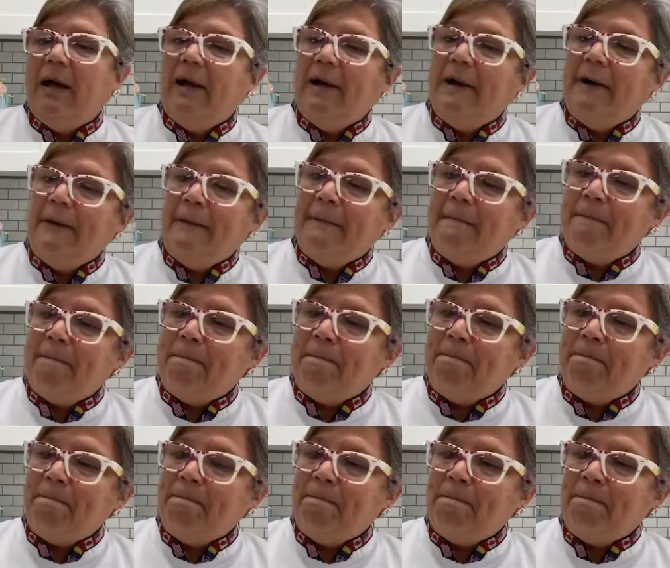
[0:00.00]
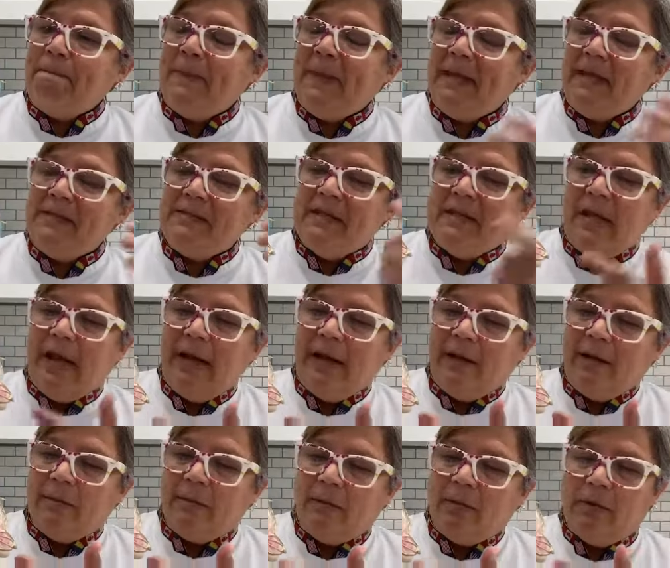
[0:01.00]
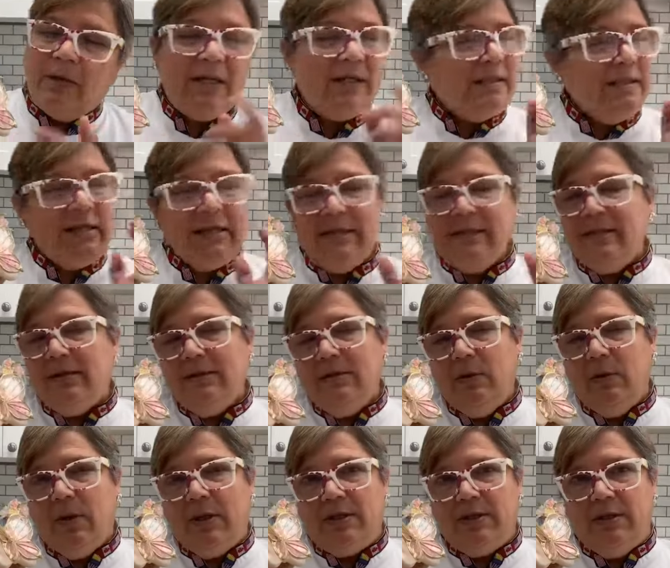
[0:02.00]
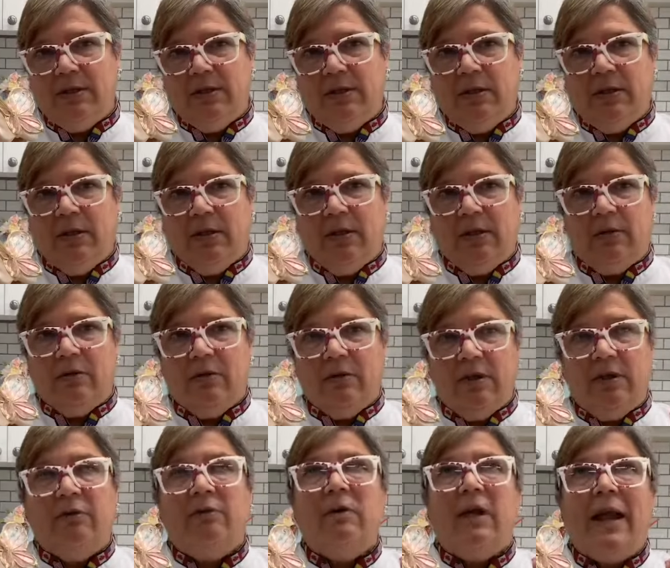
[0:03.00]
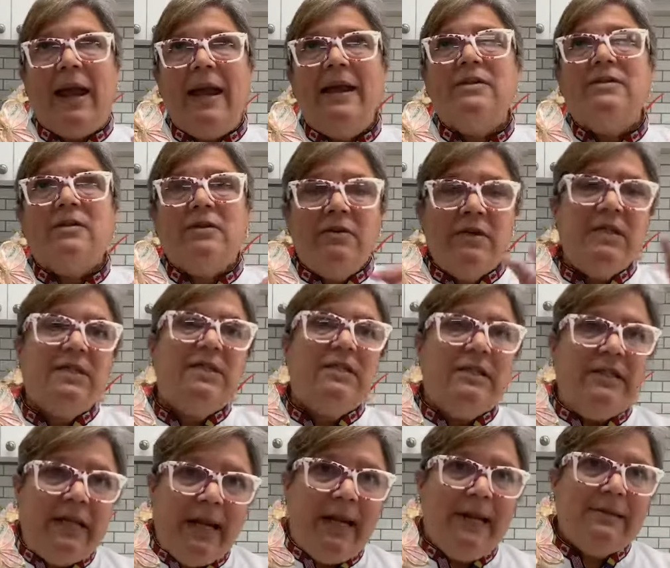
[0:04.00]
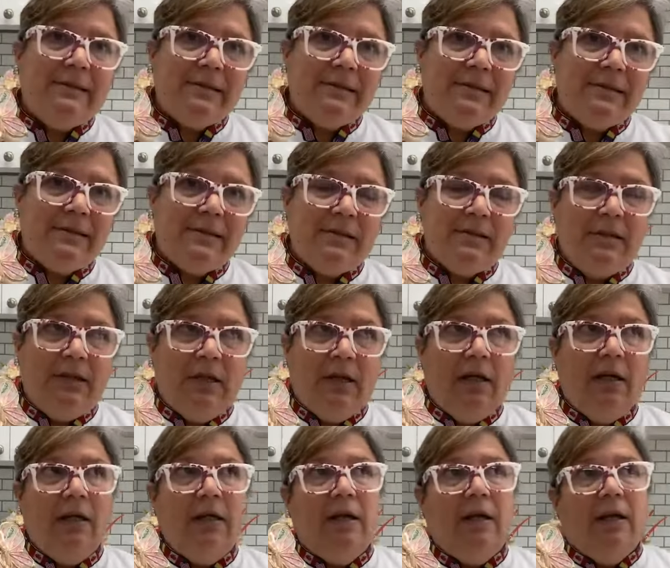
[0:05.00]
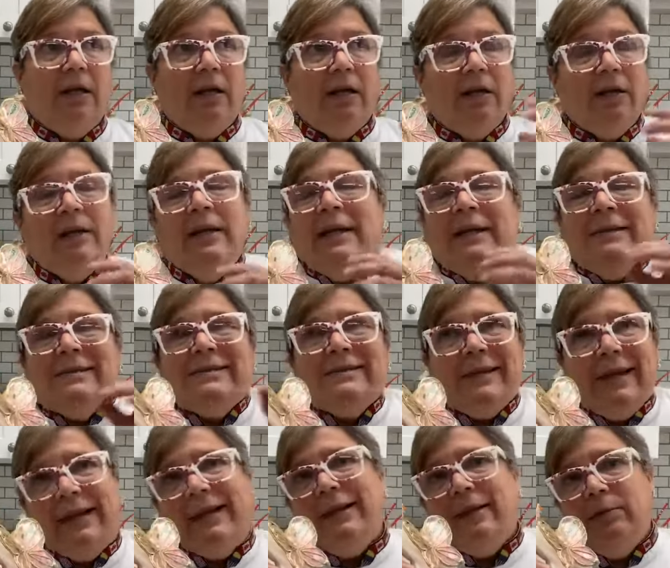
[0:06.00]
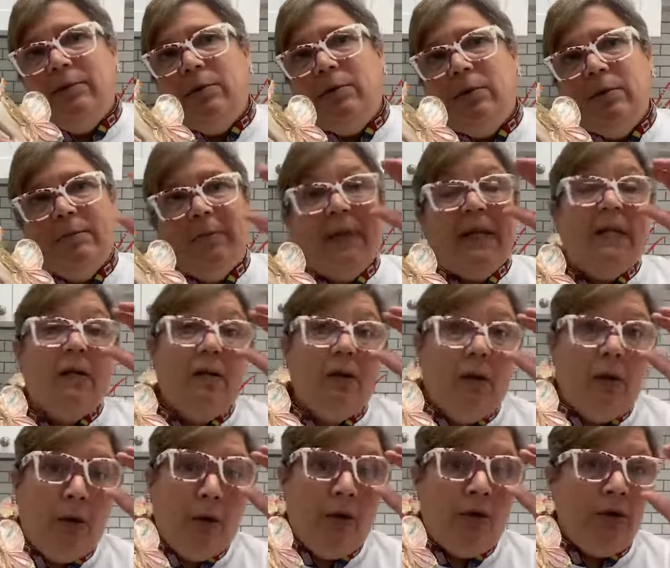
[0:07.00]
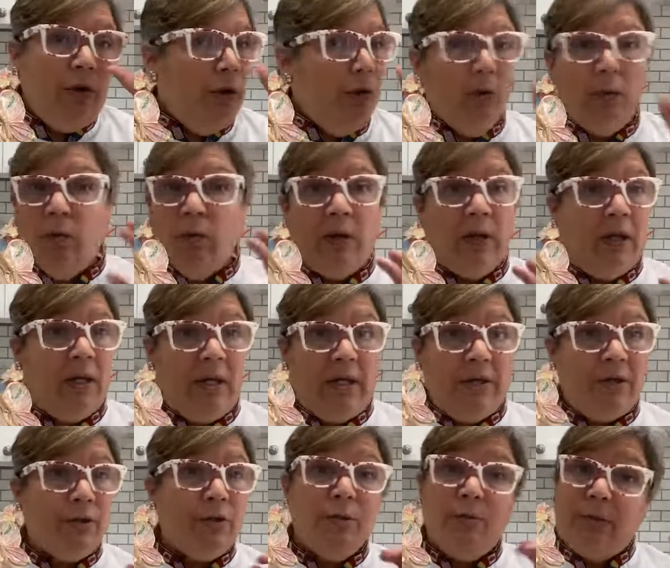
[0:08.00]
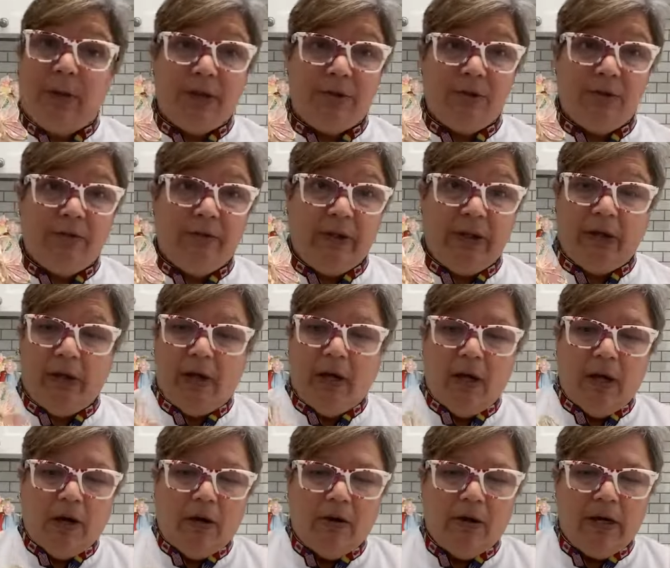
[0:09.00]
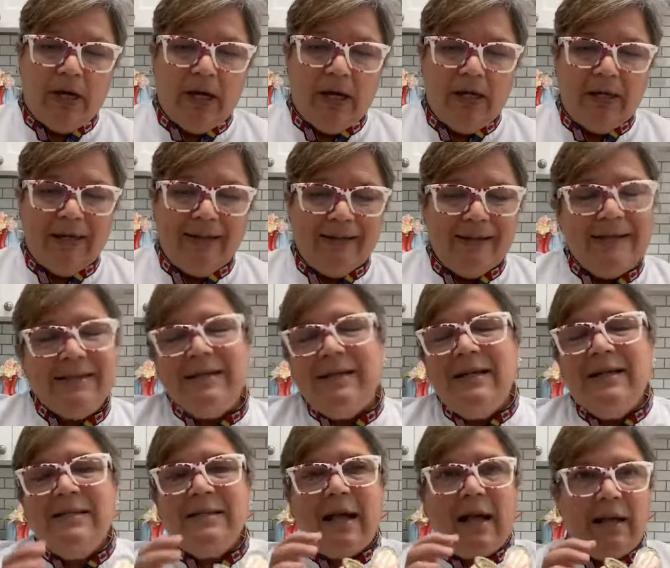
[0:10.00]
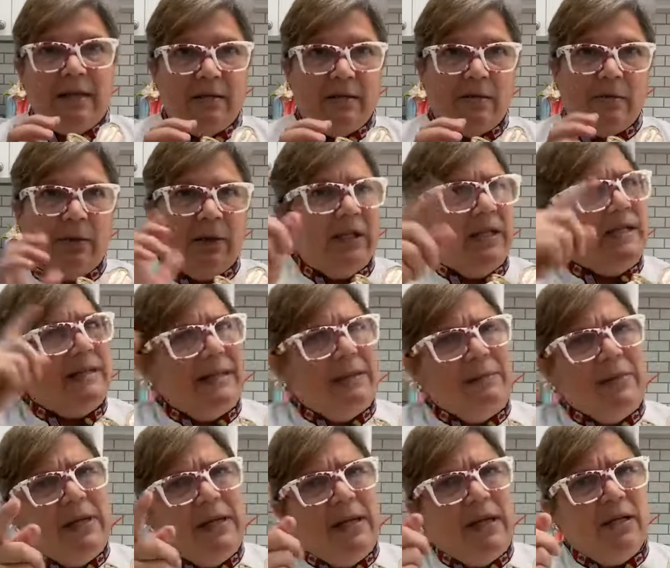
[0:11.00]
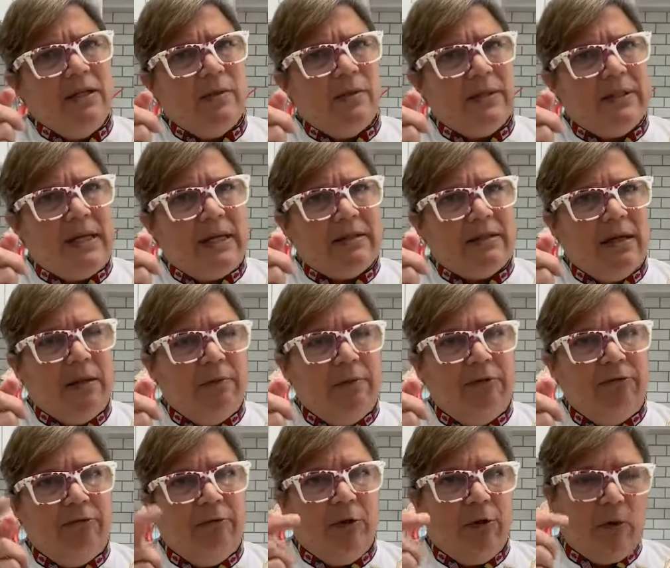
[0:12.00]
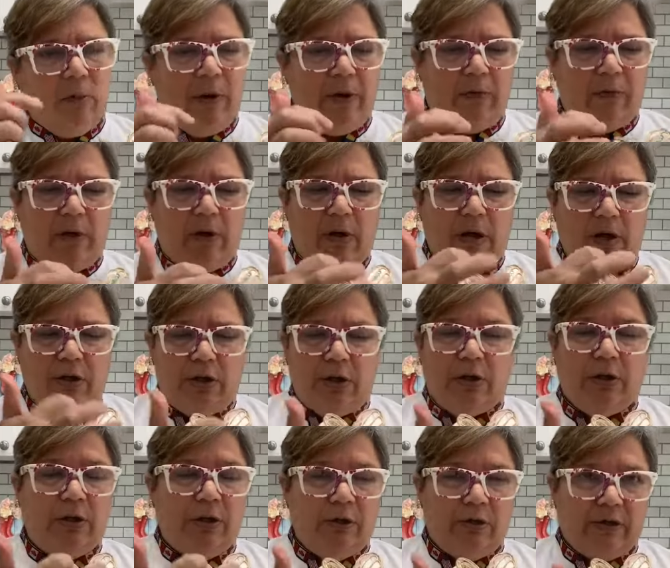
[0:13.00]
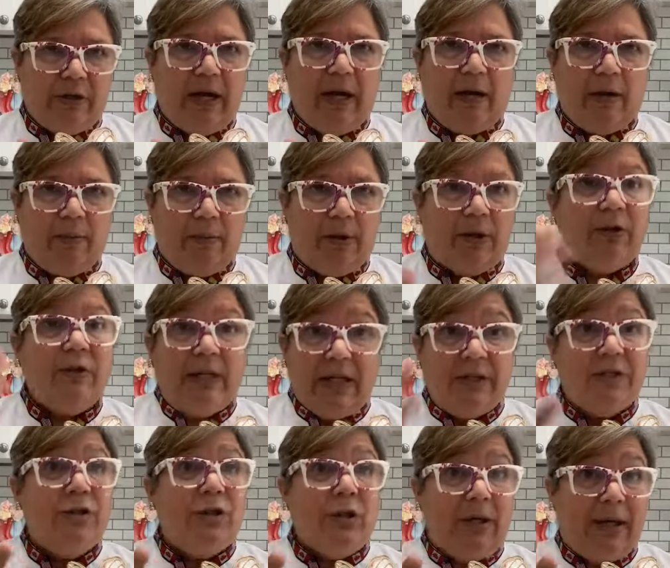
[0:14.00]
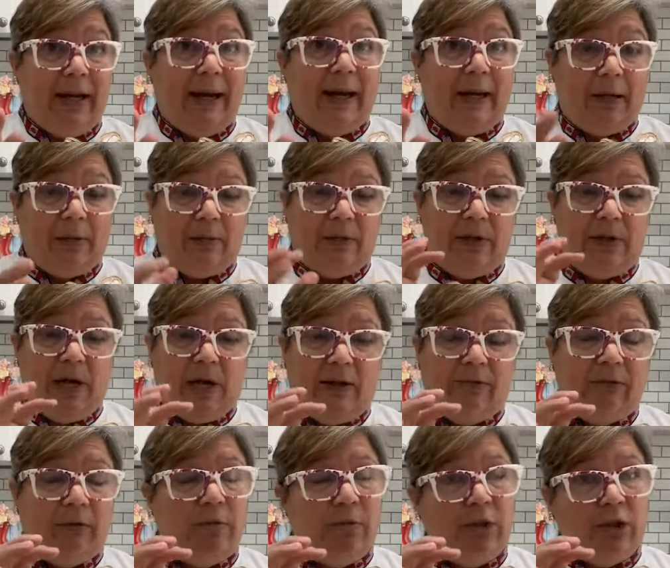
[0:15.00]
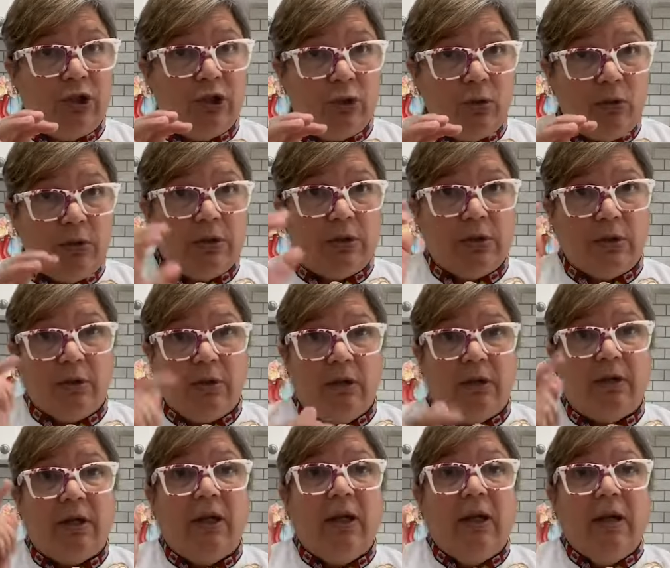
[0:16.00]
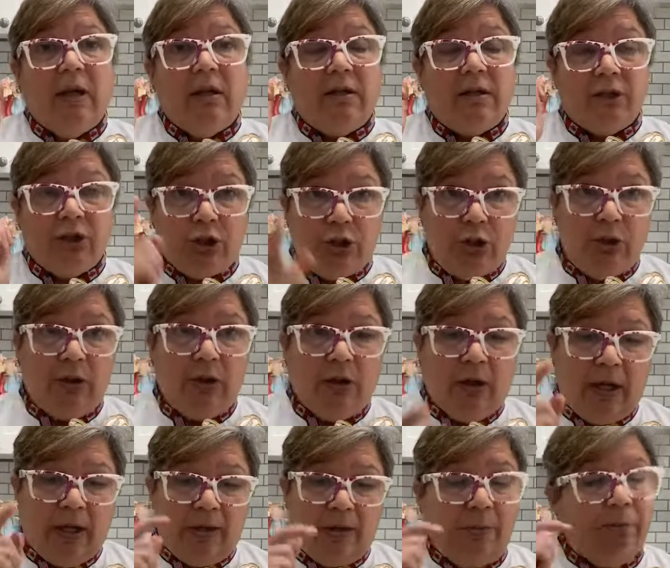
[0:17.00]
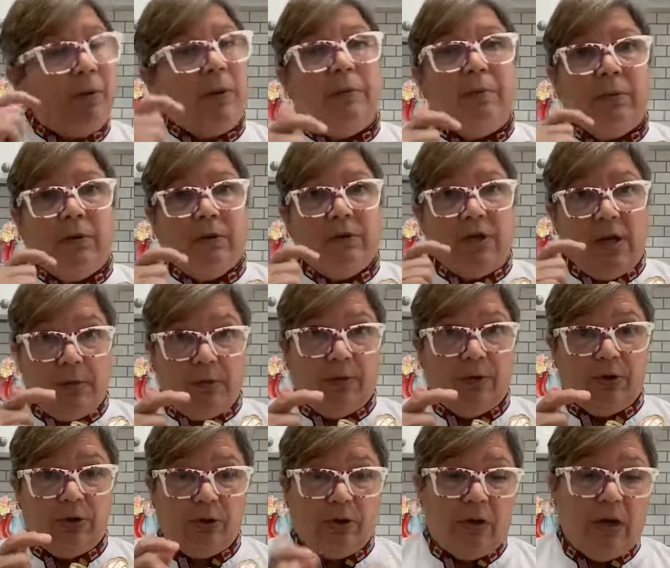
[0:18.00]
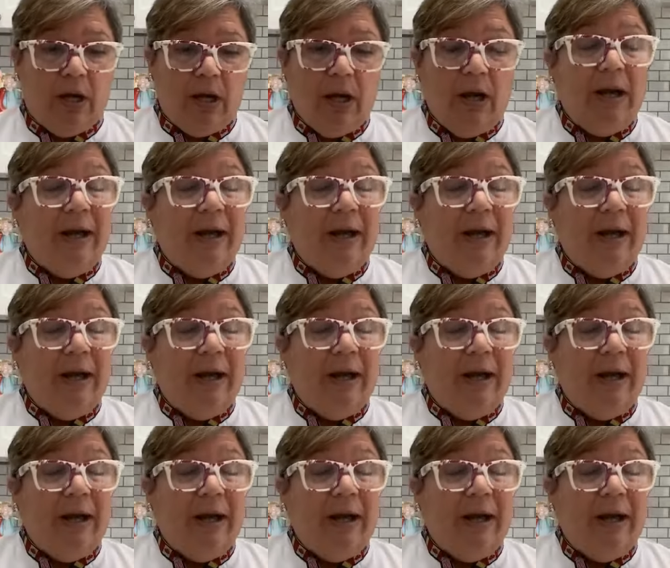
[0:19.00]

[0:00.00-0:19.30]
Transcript: Um, is it edible? It's an excellent question. The, the answer is yes it's edible, but no, you don't want to eat too much of it. Okay, this is isomalt. And somebody else was asking before whether or not you could use caramel. Yes, you can, but you have to make sure to cook the sugar at the proper temperature.